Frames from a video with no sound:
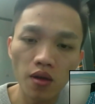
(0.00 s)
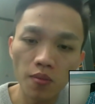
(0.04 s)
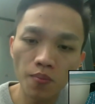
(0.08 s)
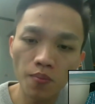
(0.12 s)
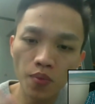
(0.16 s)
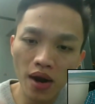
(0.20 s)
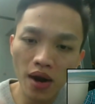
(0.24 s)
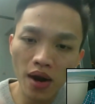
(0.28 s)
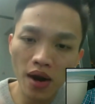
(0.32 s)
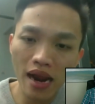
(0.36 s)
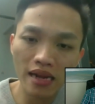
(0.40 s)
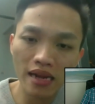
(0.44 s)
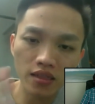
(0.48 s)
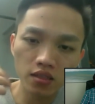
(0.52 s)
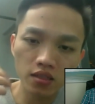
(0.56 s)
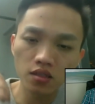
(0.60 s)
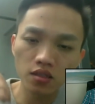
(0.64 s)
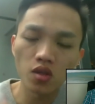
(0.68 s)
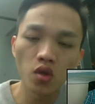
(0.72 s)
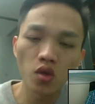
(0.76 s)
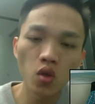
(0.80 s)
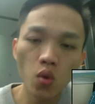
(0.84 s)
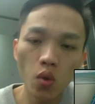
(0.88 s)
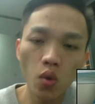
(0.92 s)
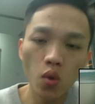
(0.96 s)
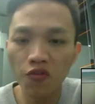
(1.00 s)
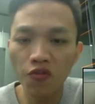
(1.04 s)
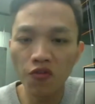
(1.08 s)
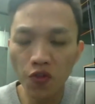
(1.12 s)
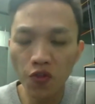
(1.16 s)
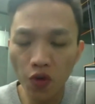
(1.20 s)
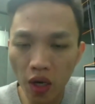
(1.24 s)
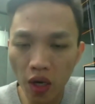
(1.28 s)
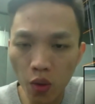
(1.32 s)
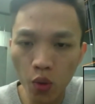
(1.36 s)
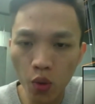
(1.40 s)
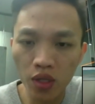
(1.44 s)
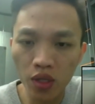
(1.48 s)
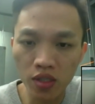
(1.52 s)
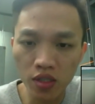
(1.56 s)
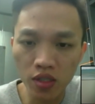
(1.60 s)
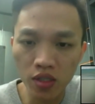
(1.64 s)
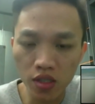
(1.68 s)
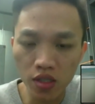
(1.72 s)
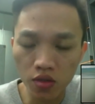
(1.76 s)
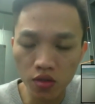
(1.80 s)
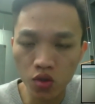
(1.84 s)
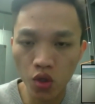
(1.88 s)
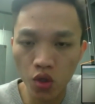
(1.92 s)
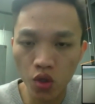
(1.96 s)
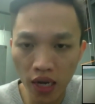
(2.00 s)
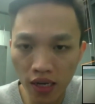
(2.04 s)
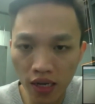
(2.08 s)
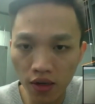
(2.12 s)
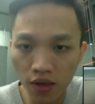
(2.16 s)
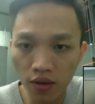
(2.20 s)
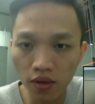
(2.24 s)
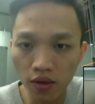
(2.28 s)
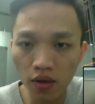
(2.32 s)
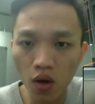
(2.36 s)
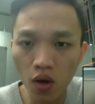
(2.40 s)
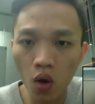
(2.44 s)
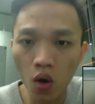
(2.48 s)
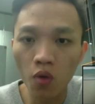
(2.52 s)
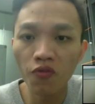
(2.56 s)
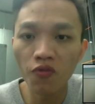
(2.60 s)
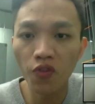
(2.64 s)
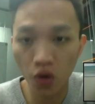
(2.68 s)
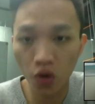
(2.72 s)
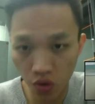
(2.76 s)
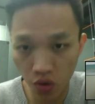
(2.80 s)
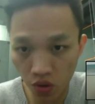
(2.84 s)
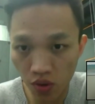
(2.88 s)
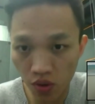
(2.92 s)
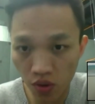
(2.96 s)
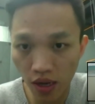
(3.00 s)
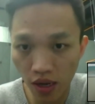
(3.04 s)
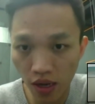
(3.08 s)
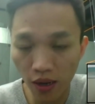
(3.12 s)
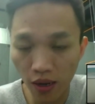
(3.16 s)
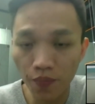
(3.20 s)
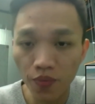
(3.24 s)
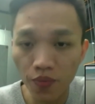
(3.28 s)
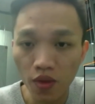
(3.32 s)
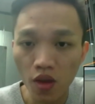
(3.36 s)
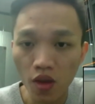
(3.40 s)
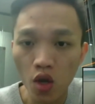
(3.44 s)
Brad, you are a frequent trader on Fortuna.